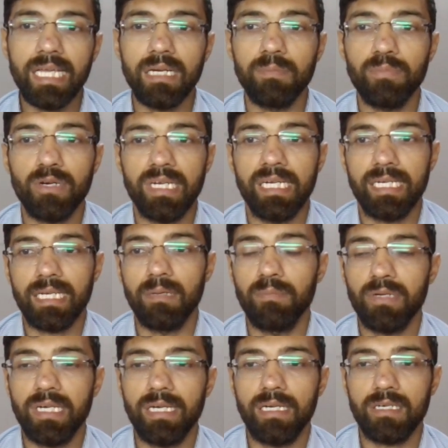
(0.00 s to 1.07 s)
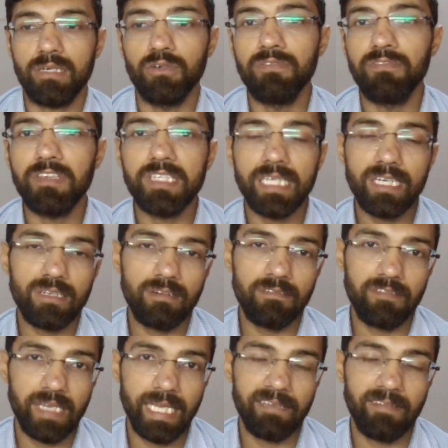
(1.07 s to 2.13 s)
component coefficient
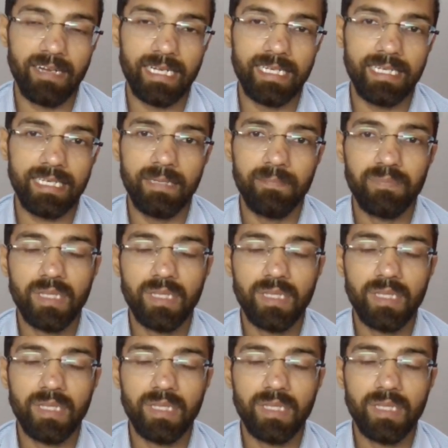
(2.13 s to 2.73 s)
of a vector,